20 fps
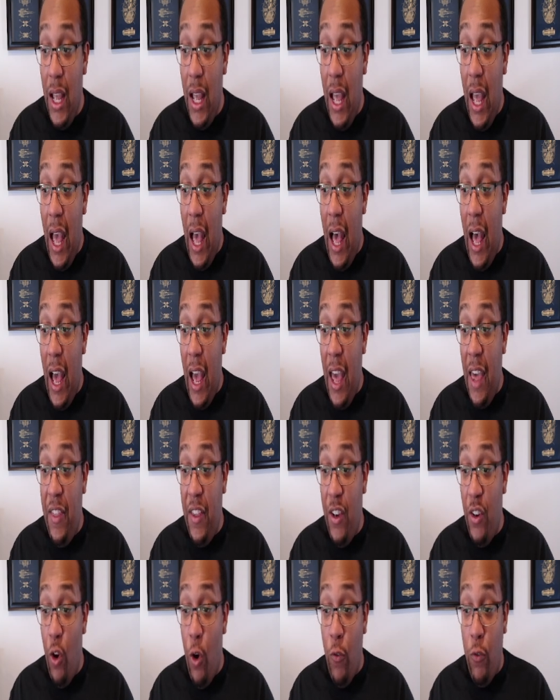
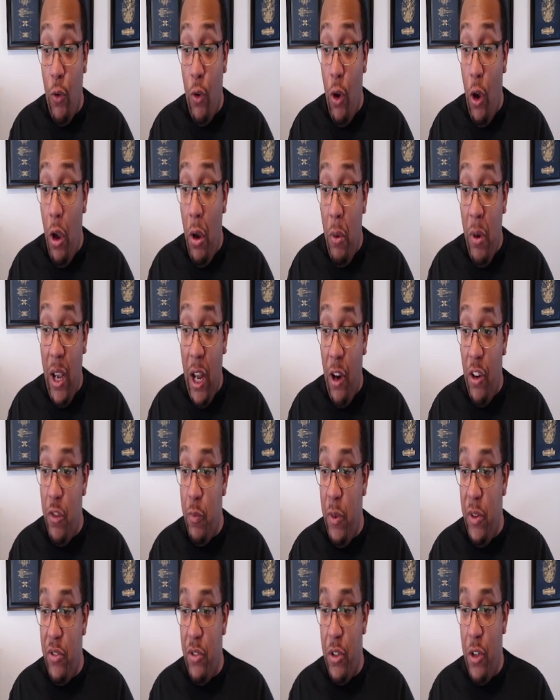Then overall, we got our
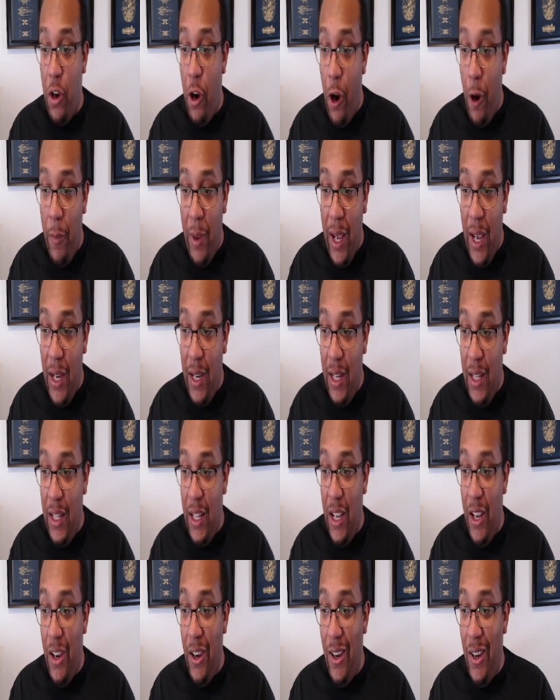Spencer Carbine in
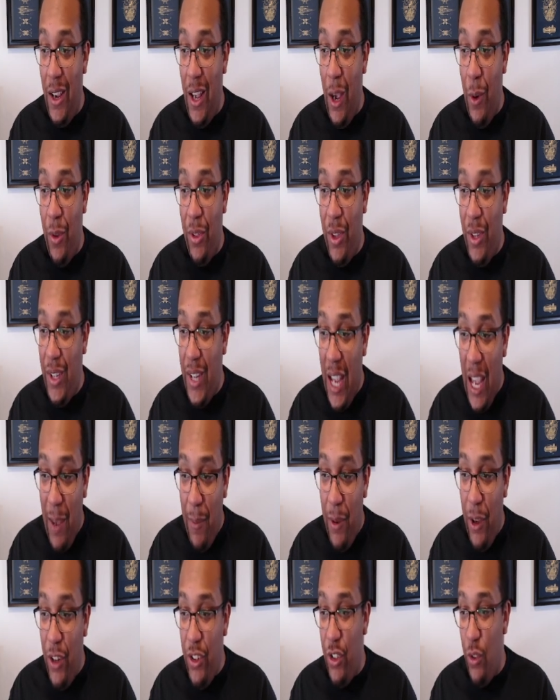there with the
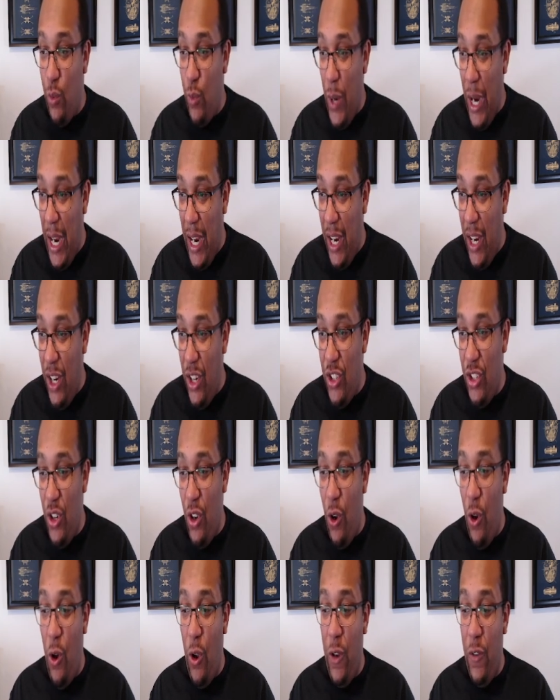damage, the range, and
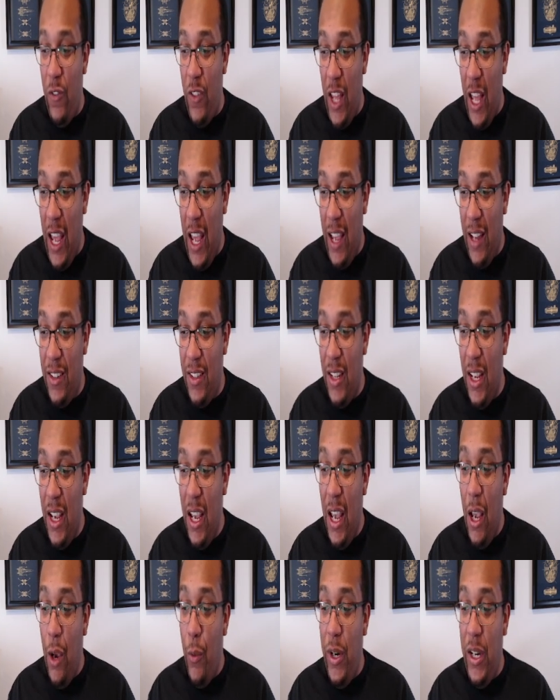all of that.
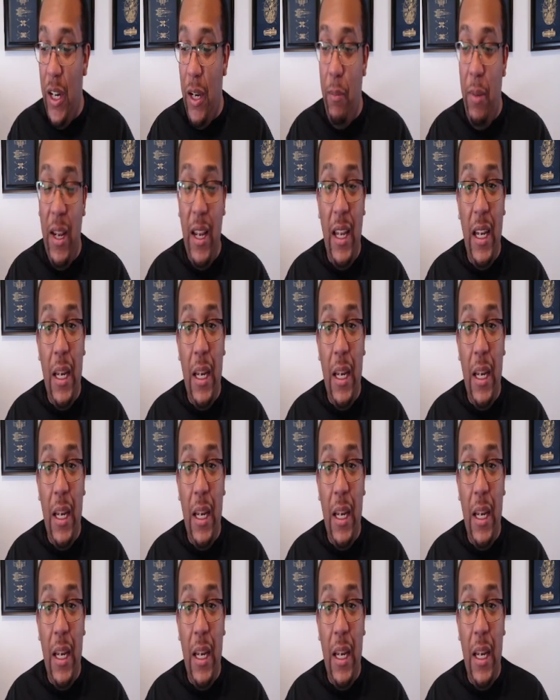We didn't pick any